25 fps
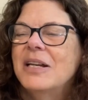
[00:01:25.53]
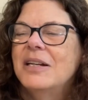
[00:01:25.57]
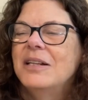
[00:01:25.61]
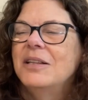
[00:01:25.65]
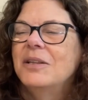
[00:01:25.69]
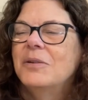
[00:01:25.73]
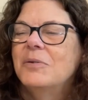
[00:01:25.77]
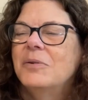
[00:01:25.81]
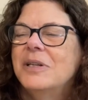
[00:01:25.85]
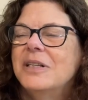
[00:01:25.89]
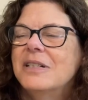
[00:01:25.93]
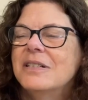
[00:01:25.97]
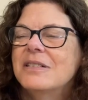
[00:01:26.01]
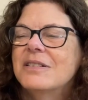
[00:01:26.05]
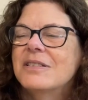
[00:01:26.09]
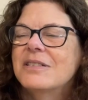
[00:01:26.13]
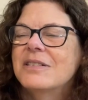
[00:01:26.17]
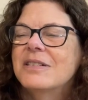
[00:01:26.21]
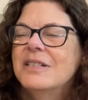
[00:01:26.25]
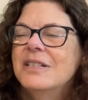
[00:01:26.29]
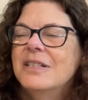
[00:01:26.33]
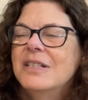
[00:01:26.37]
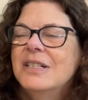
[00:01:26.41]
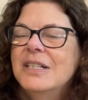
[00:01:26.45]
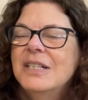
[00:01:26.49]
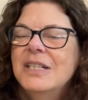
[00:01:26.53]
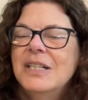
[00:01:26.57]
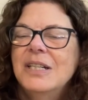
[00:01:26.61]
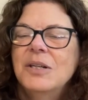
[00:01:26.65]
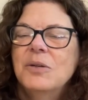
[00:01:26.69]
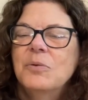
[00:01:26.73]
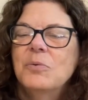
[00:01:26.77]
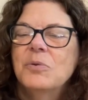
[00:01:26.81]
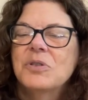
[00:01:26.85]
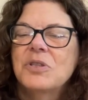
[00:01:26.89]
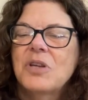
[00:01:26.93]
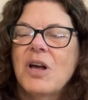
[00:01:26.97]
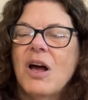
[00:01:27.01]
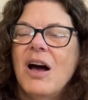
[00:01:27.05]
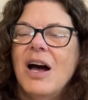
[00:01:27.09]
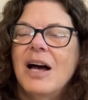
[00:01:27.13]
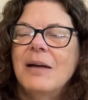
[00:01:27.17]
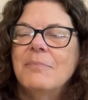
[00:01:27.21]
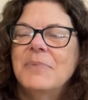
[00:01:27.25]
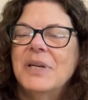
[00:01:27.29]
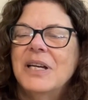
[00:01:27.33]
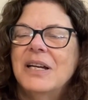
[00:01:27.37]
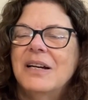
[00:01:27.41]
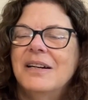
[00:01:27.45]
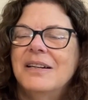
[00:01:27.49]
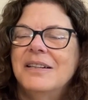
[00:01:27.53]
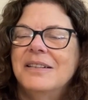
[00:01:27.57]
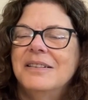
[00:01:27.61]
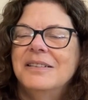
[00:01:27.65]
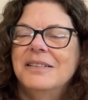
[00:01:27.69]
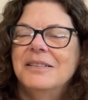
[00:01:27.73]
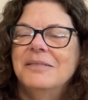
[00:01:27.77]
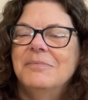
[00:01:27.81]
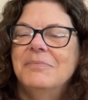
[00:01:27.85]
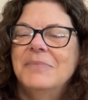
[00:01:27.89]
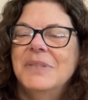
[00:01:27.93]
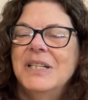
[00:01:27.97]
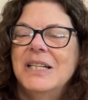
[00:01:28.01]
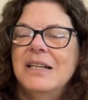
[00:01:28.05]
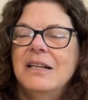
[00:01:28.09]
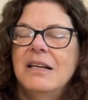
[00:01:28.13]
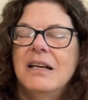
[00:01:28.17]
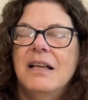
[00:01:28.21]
in the West, was hot behind him.